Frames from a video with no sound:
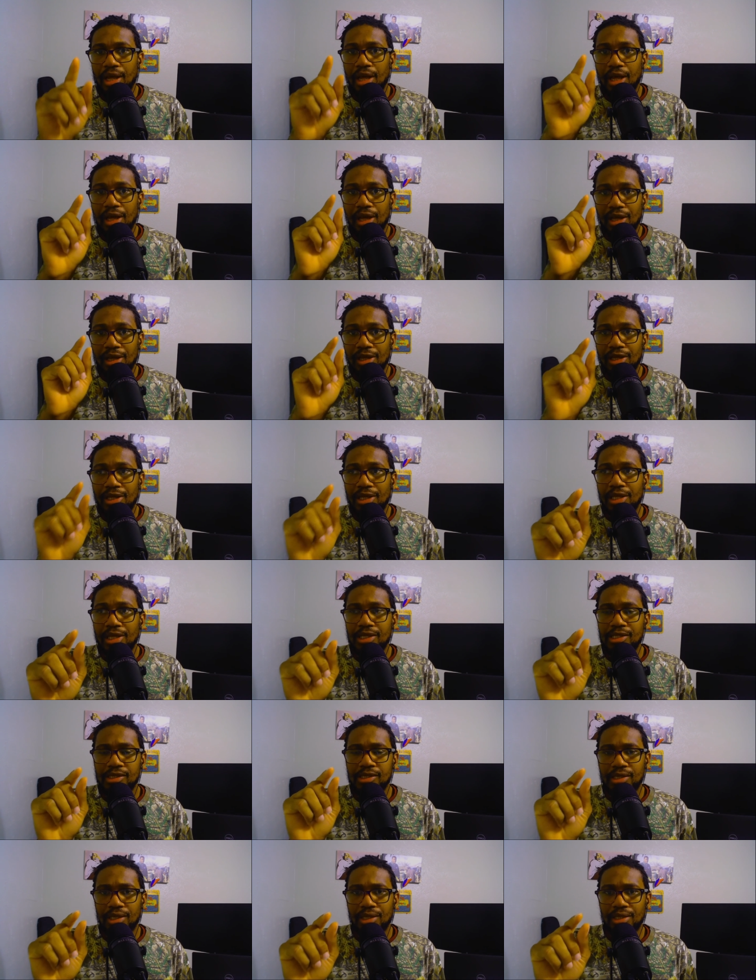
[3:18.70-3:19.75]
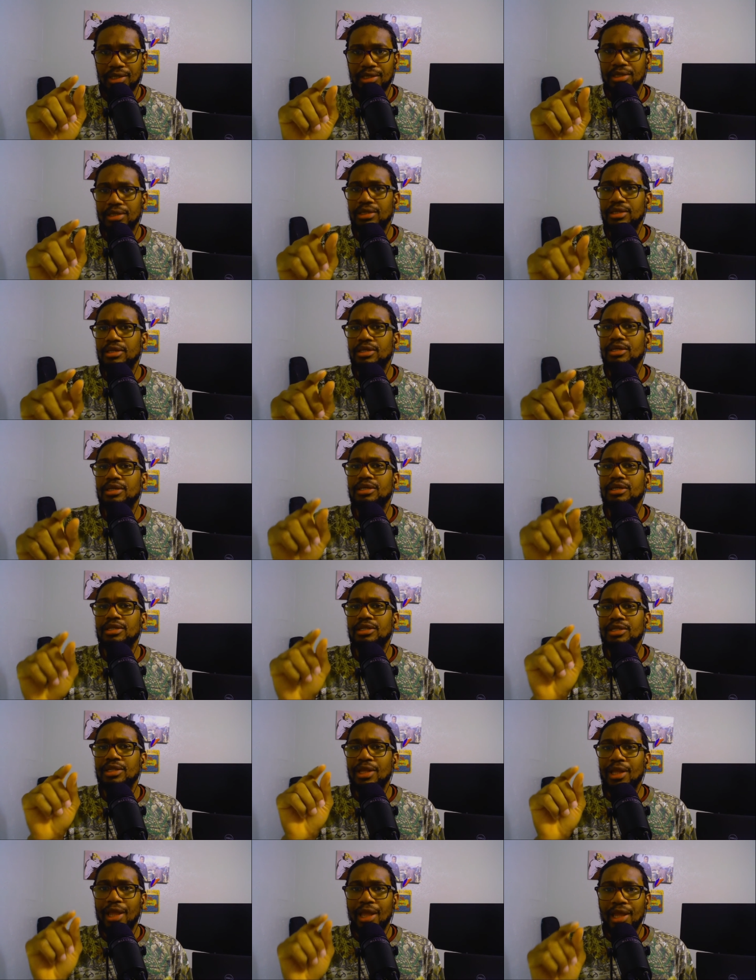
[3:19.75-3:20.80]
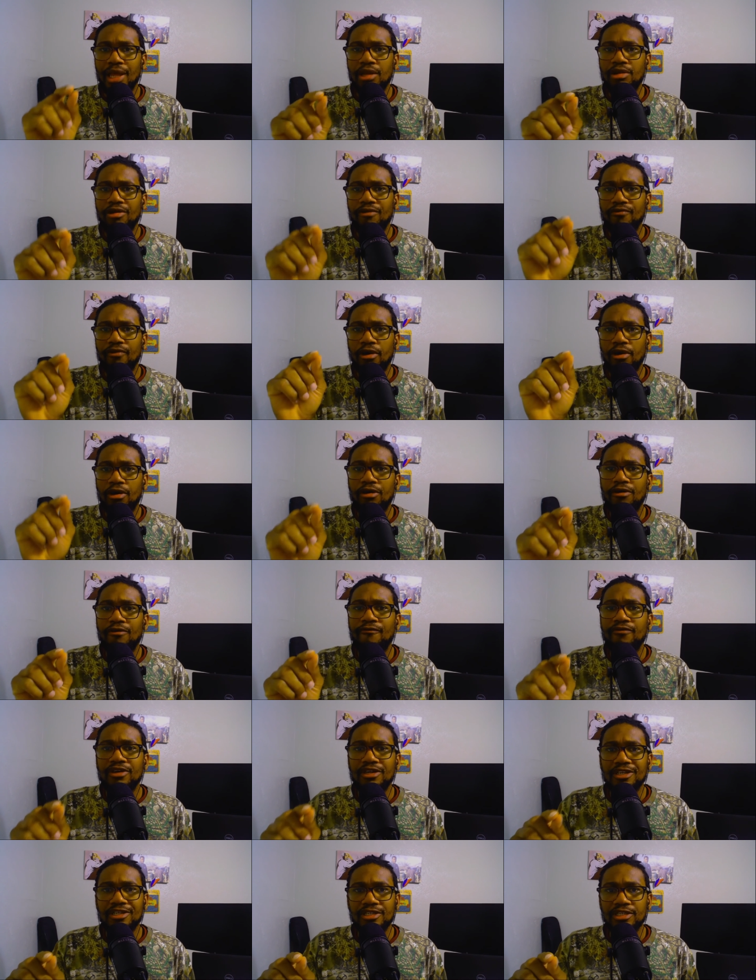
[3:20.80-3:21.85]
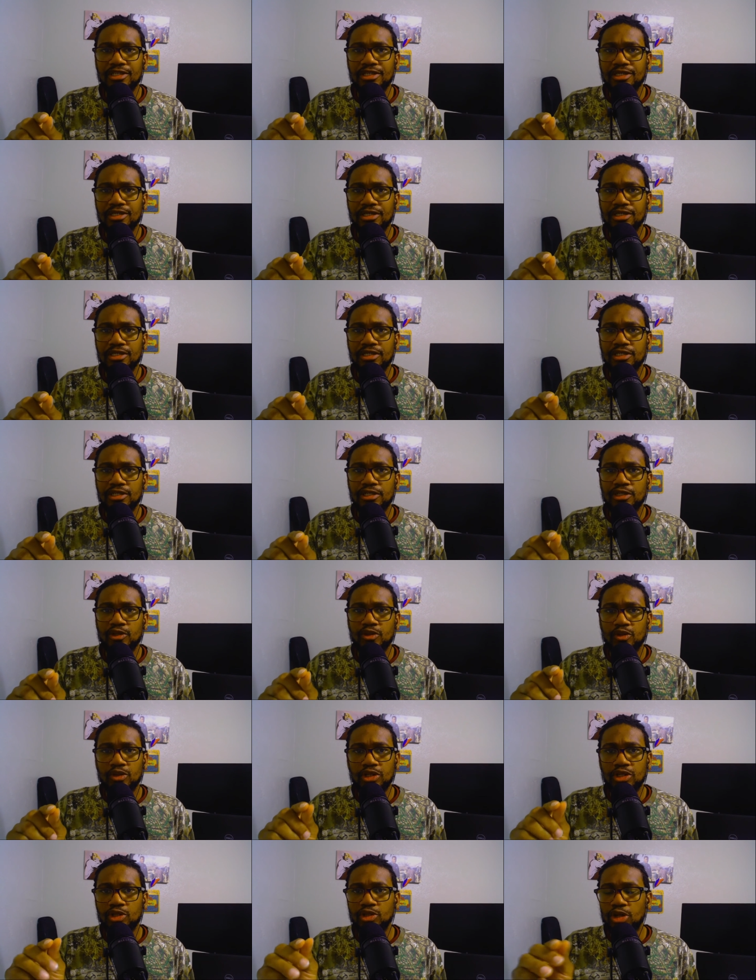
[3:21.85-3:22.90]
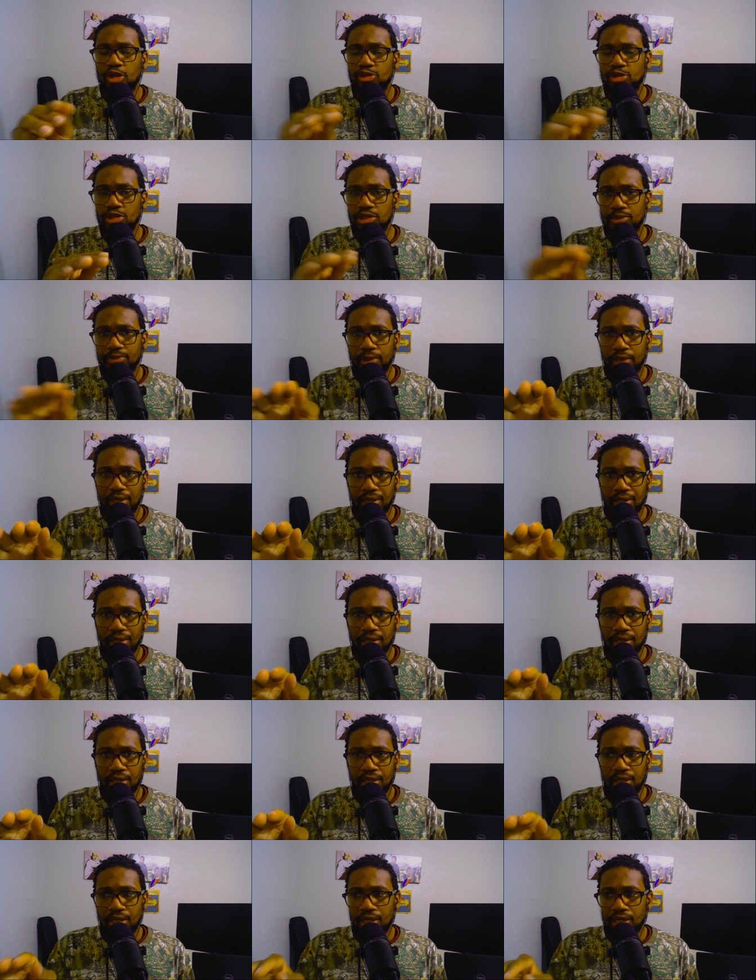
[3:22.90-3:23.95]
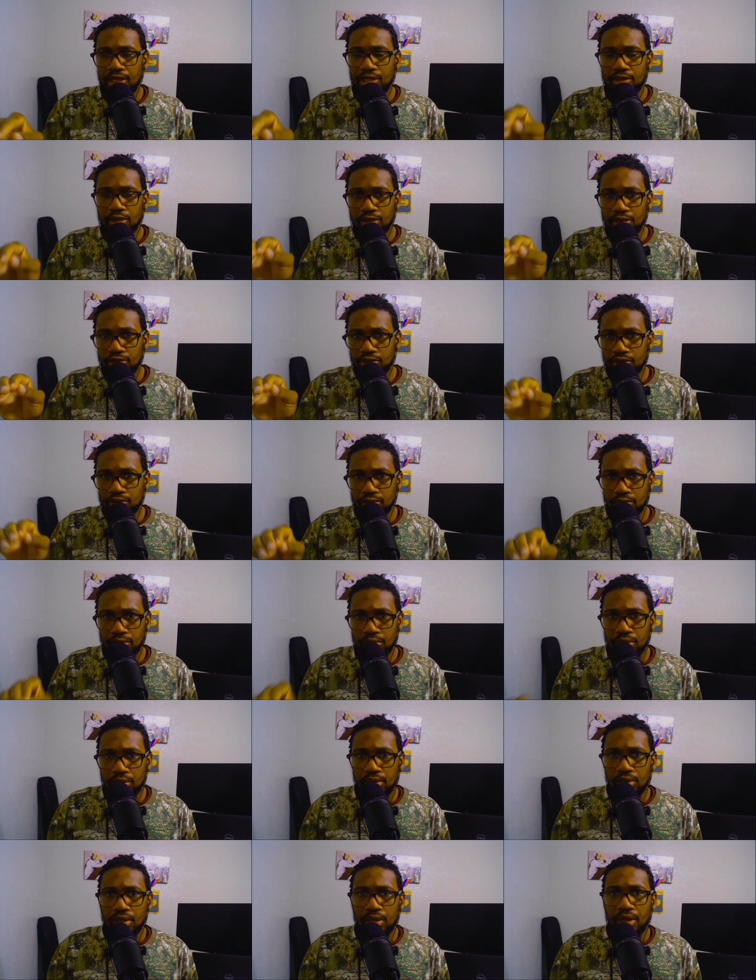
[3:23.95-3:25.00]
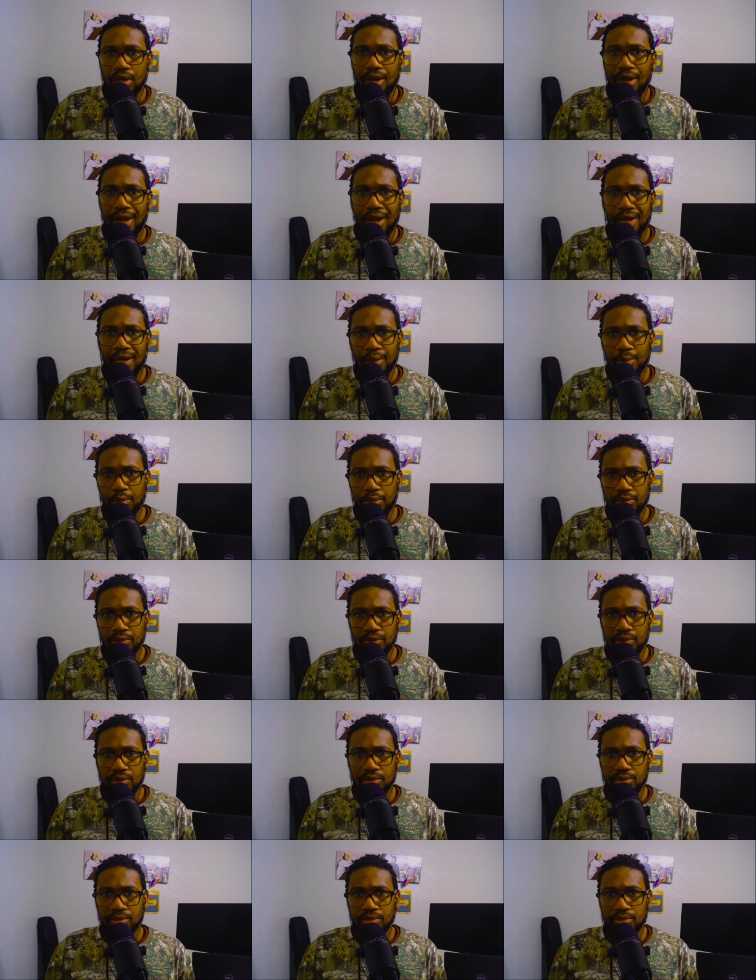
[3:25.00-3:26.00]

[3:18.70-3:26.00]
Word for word: He said the end of all flesh. So it's not just men, it's also animals.